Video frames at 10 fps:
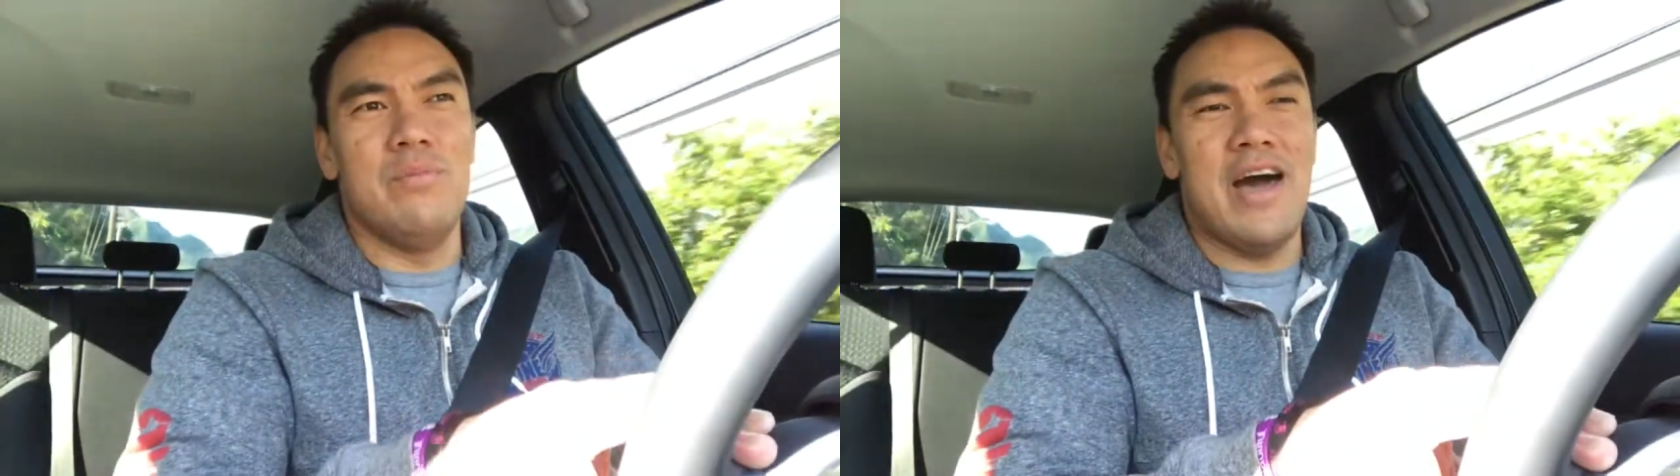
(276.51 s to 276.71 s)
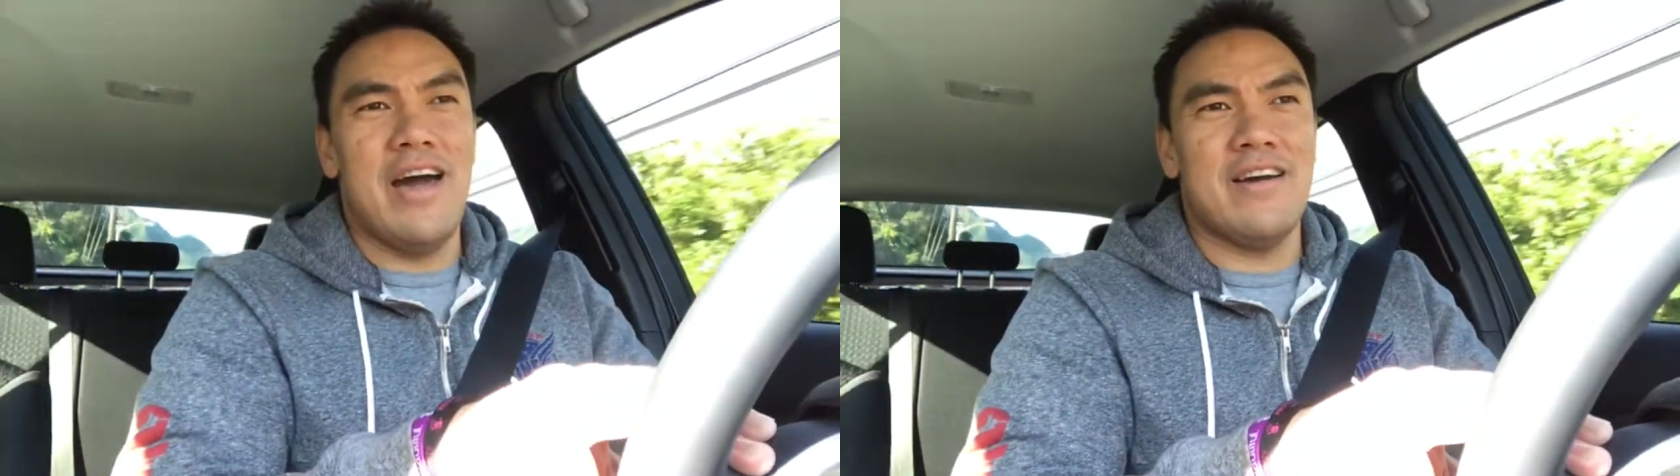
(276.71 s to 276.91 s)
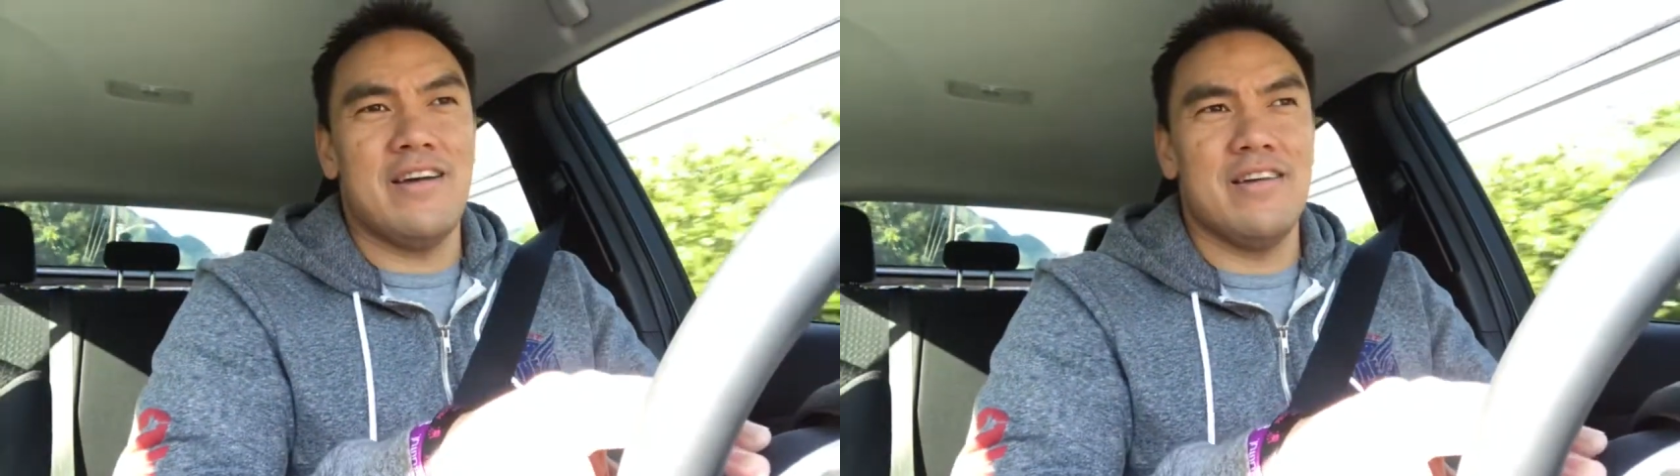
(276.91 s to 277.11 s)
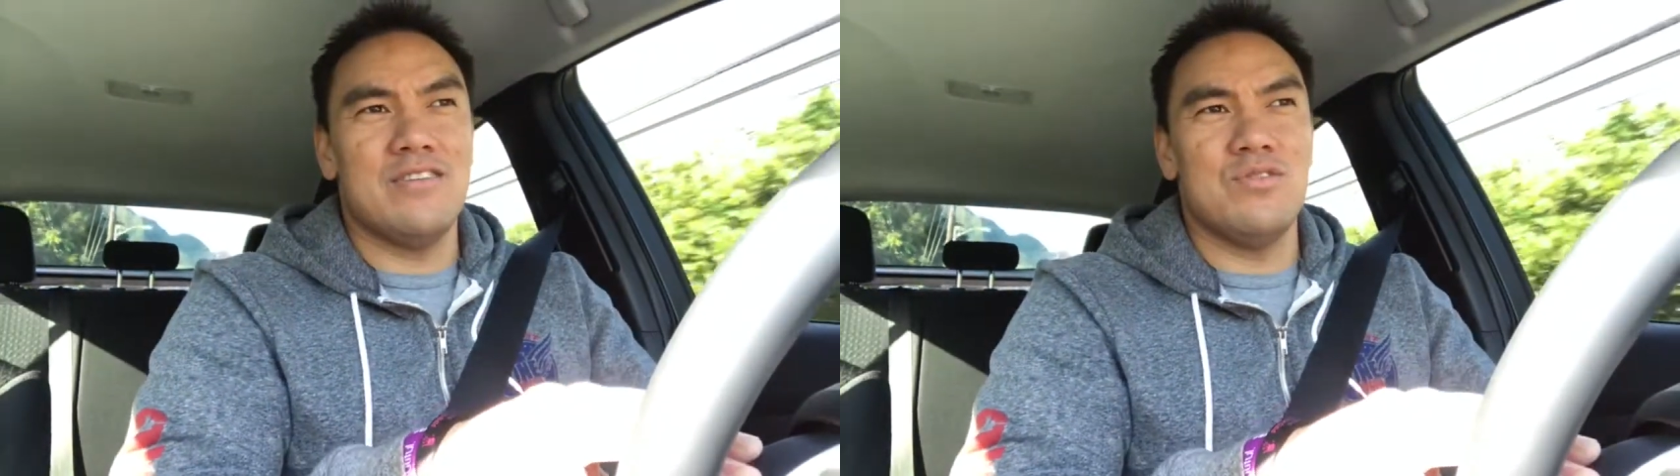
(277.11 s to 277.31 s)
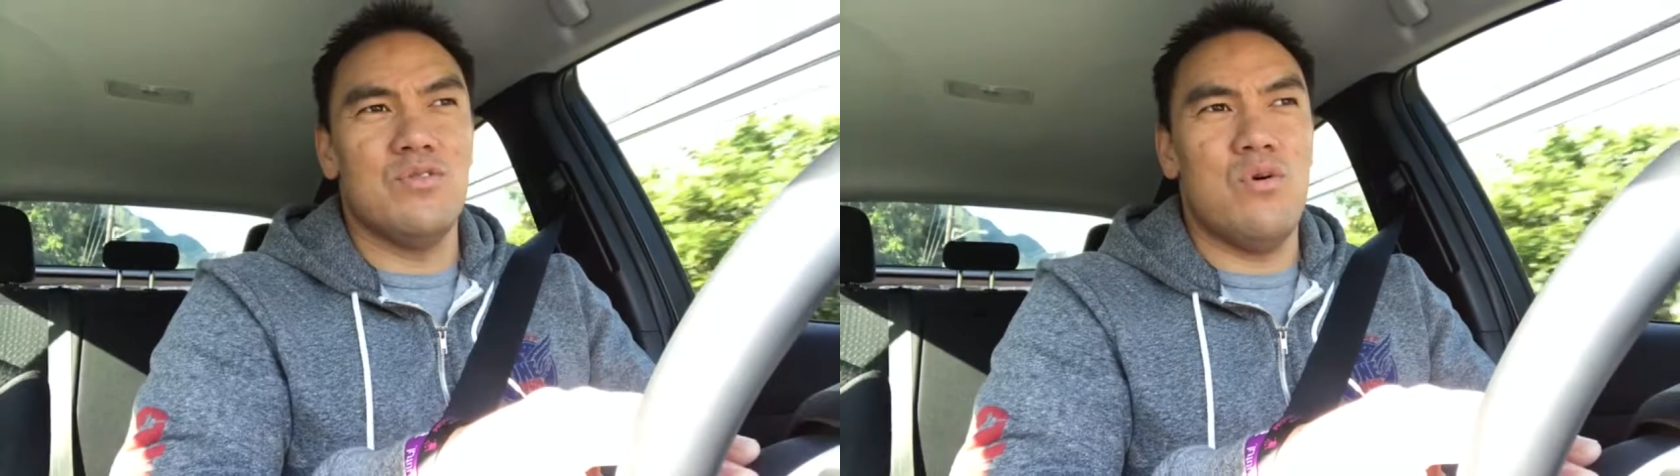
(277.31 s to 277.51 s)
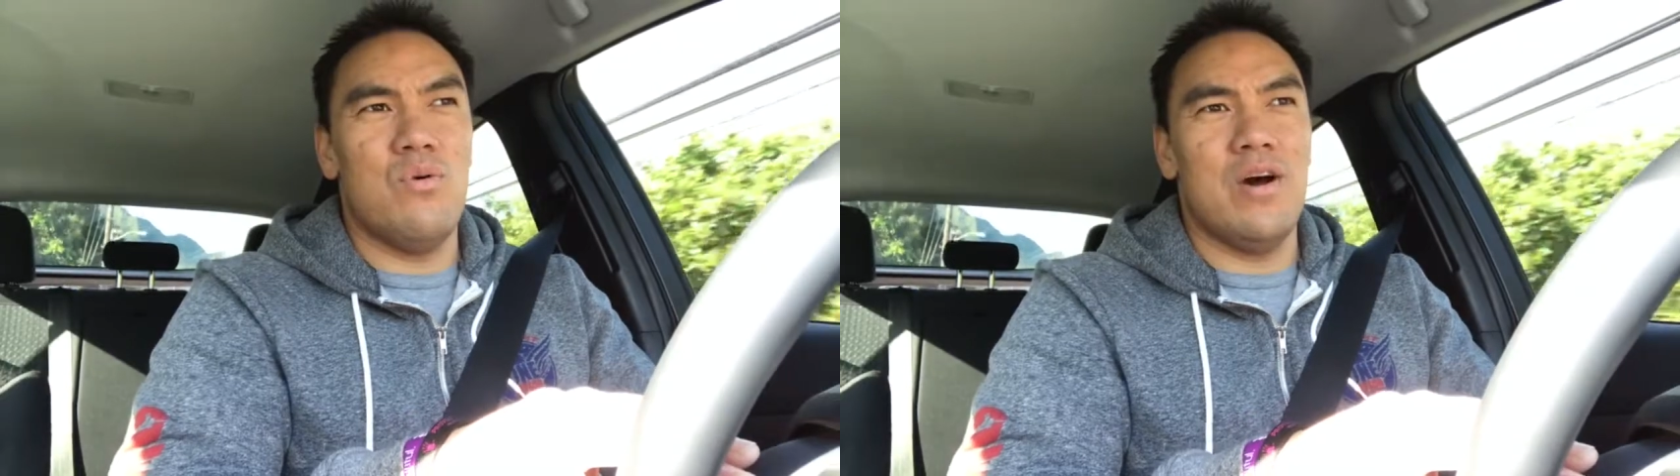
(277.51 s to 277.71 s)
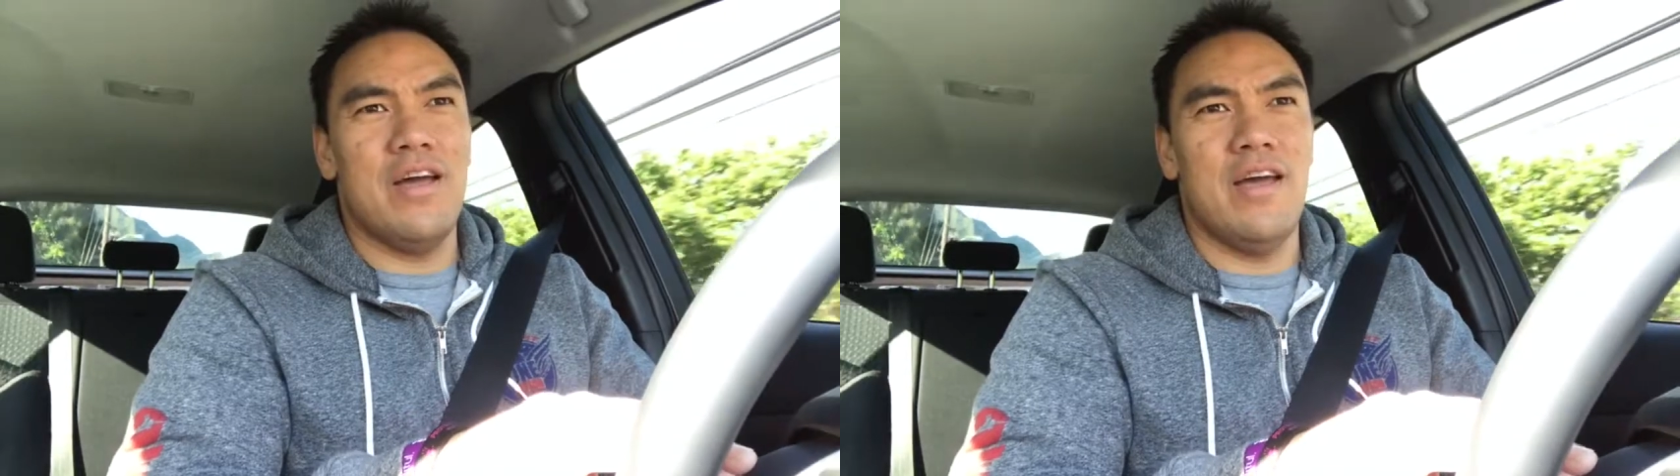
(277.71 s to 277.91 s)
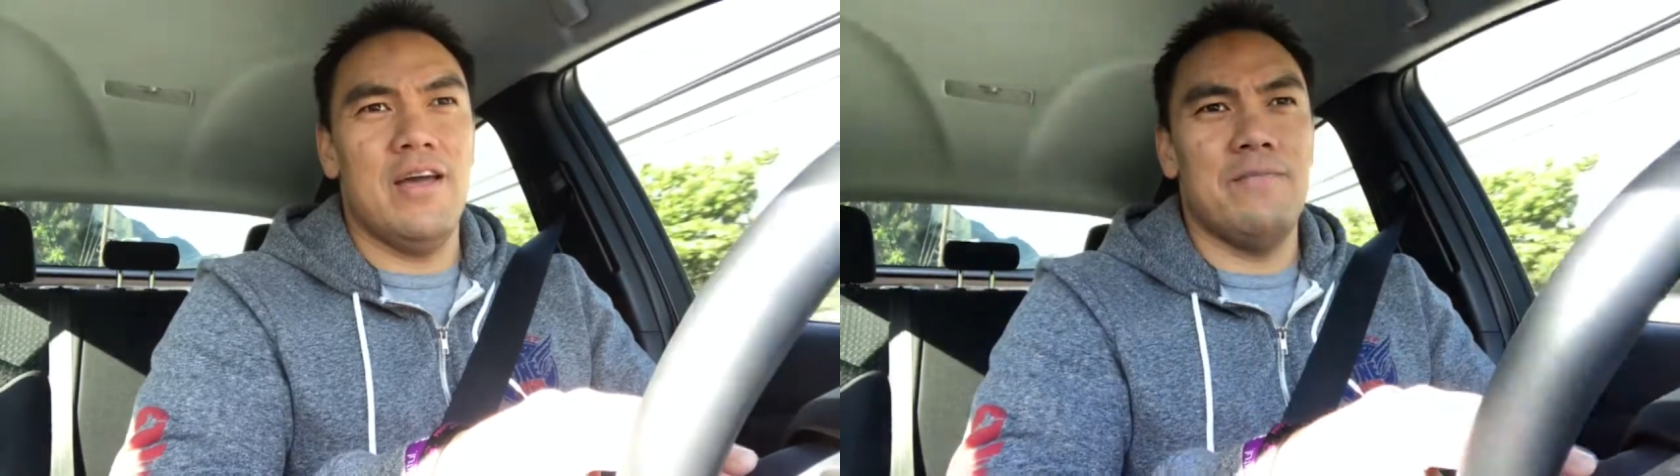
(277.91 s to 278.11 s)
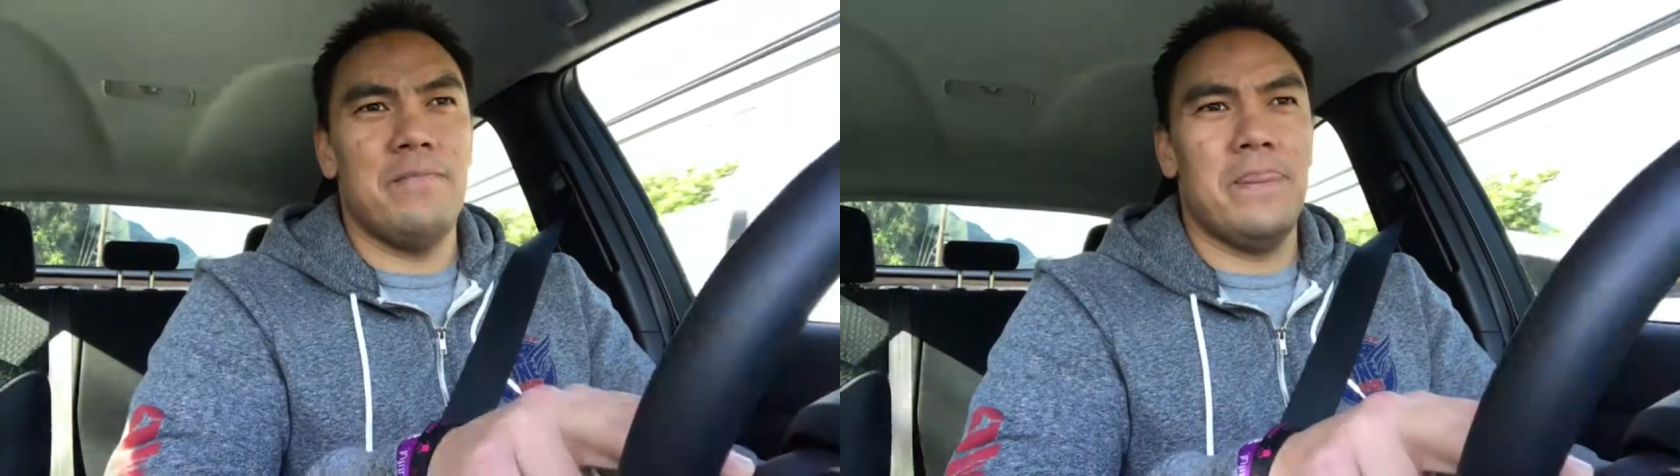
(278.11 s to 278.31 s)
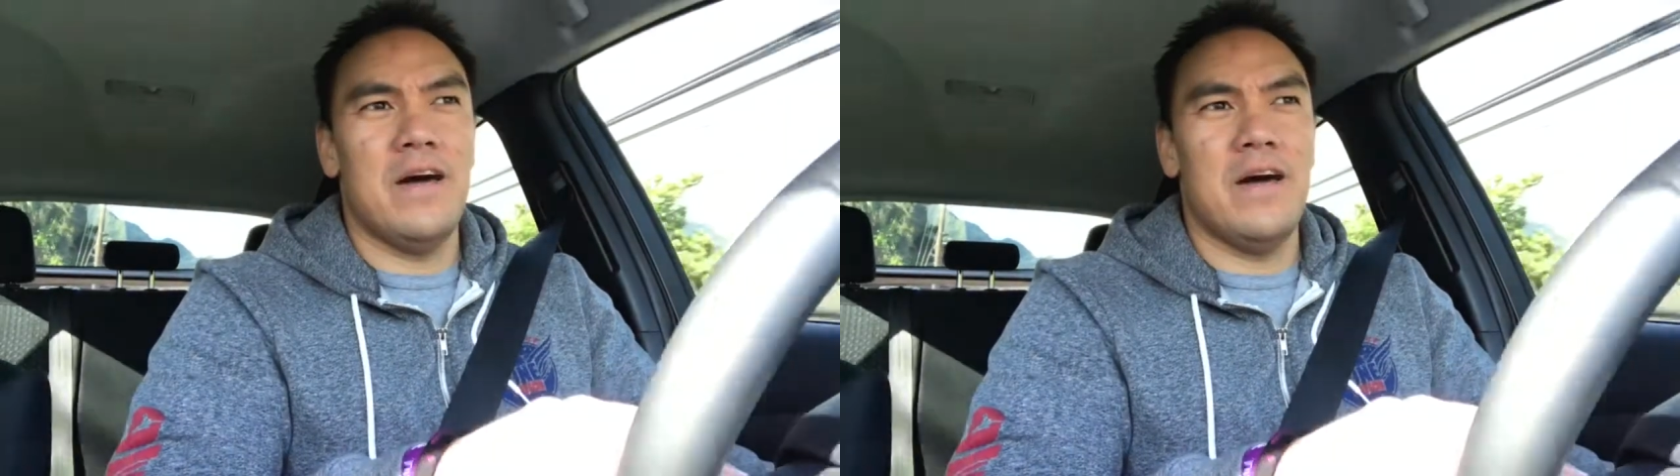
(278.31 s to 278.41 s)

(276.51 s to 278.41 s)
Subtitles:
back to Hawaii.